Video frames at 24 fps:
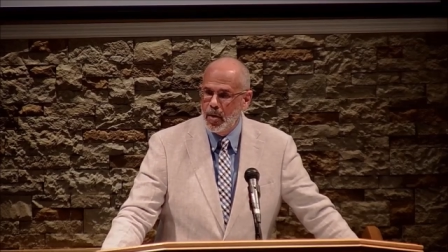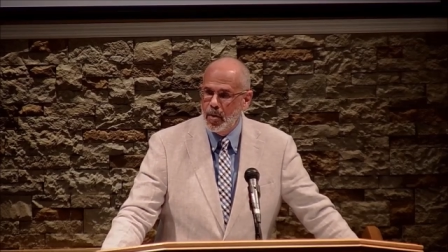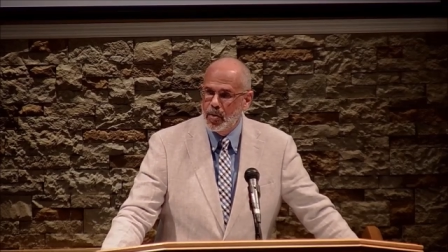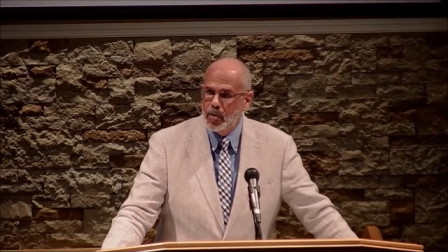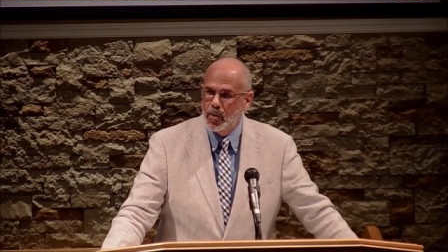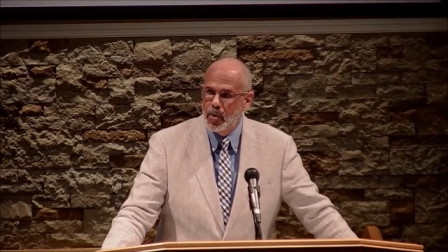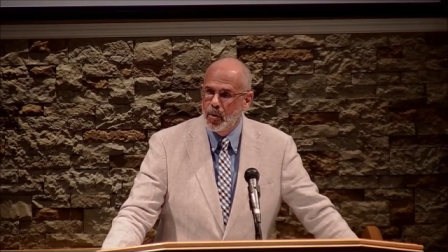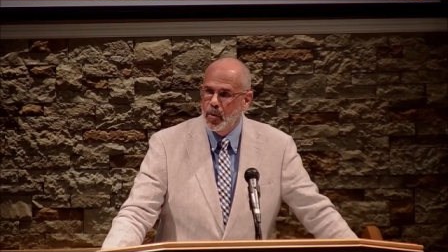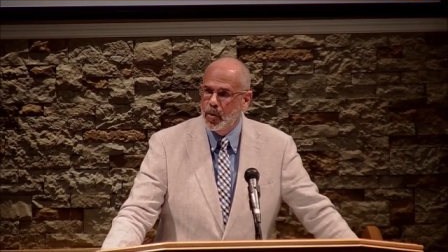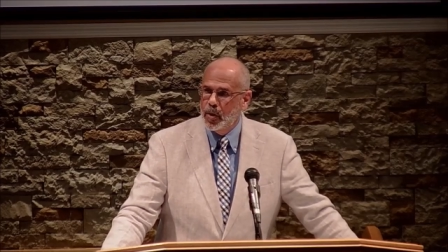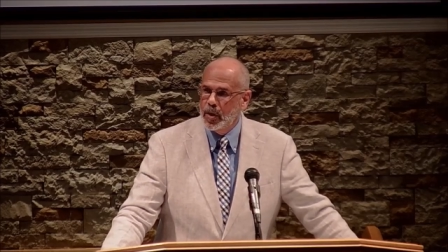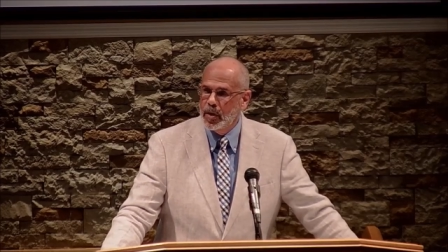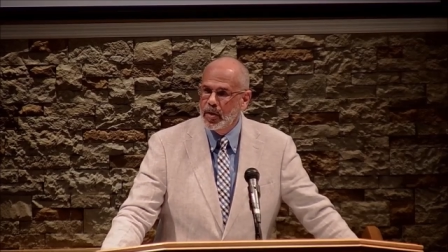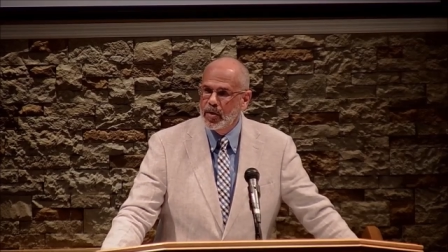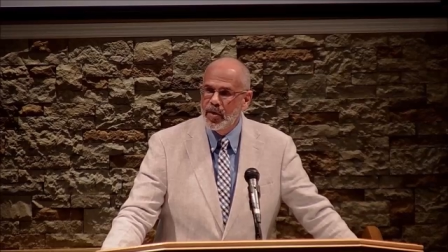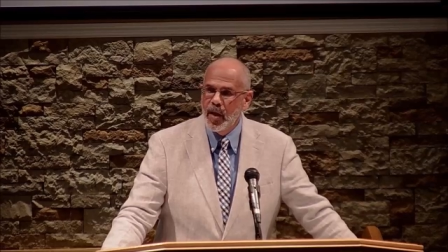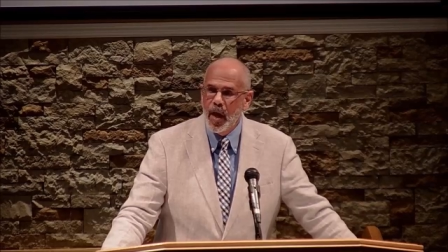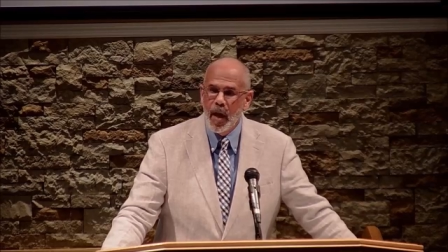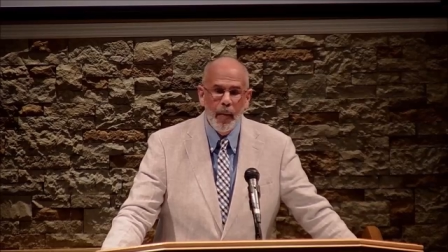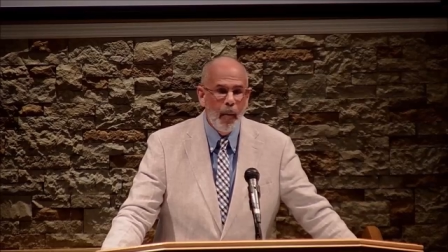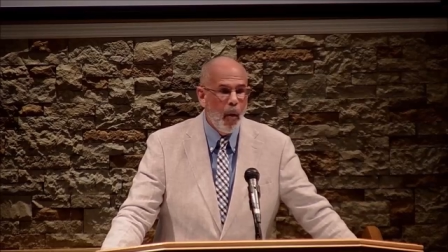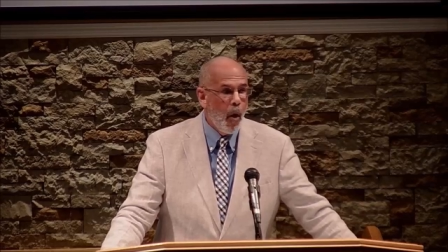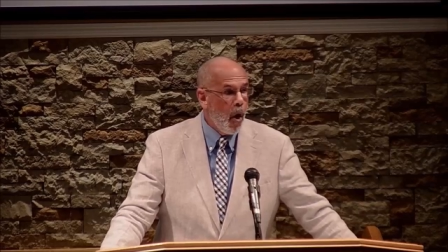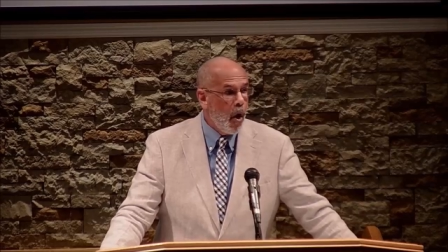to
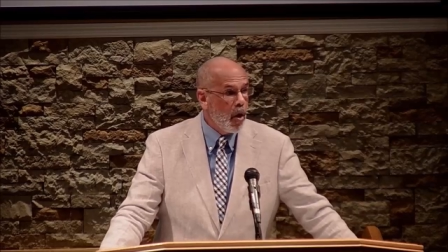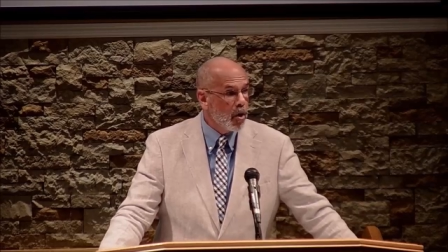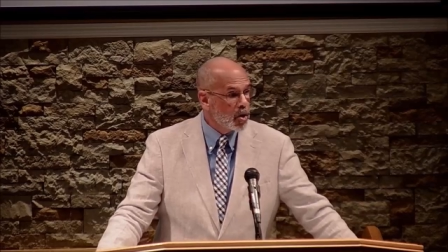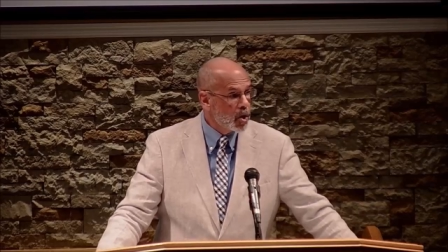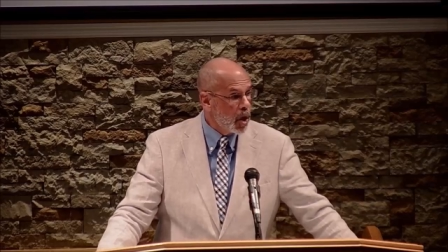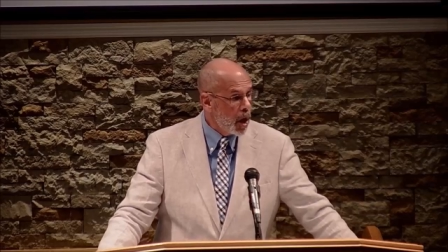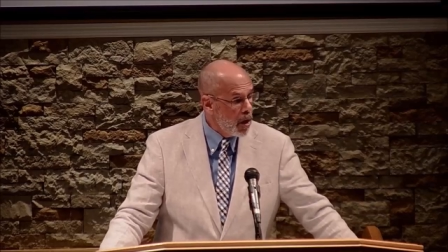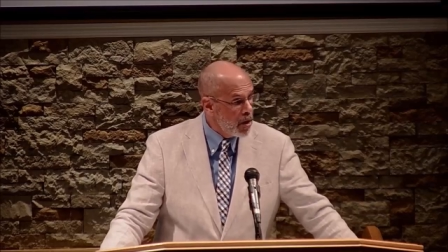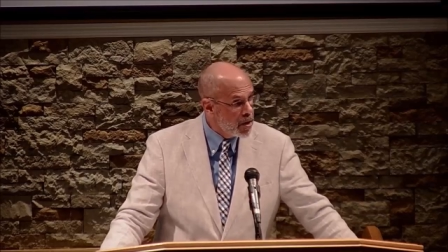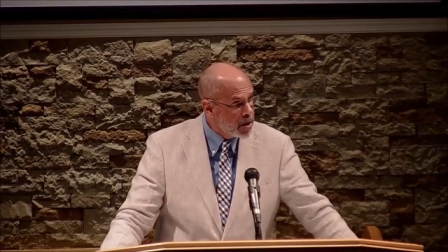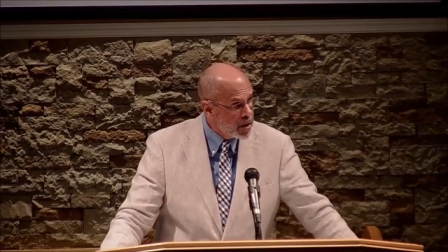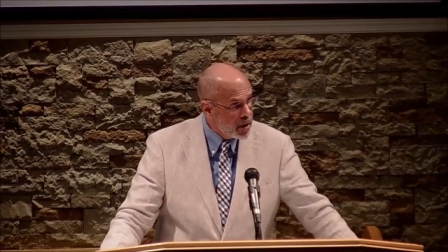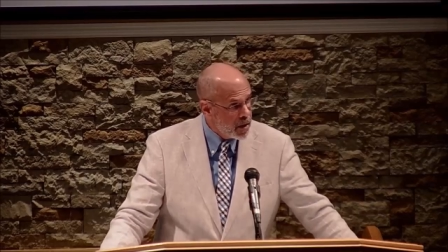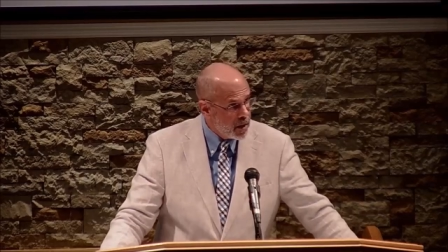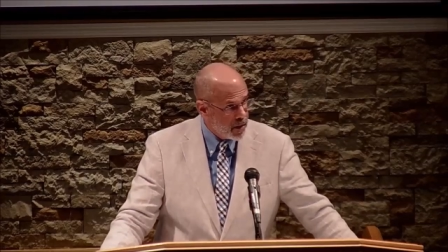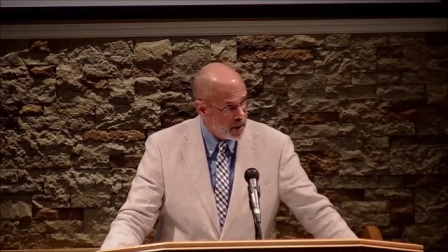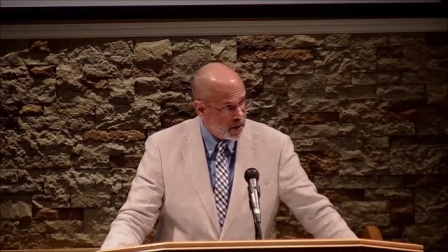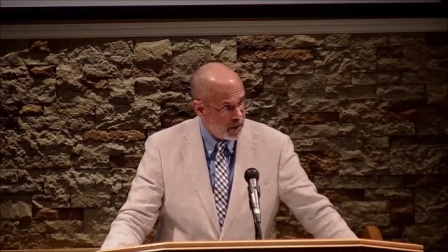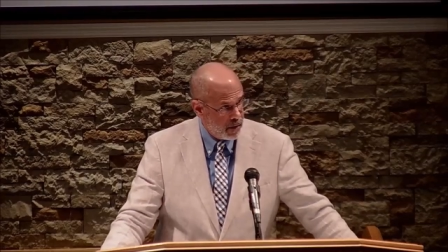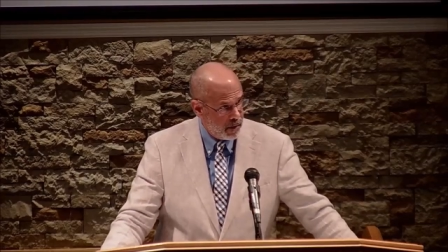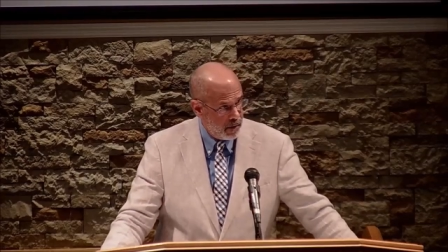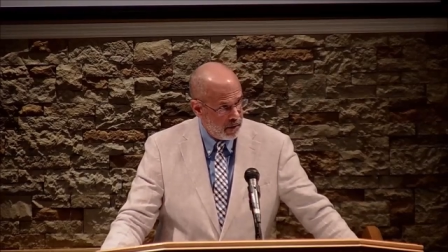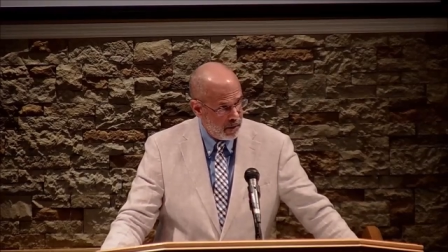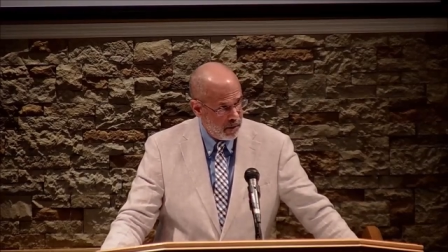condemn all
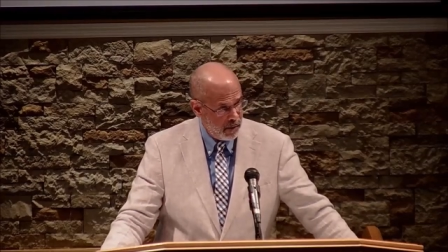churches.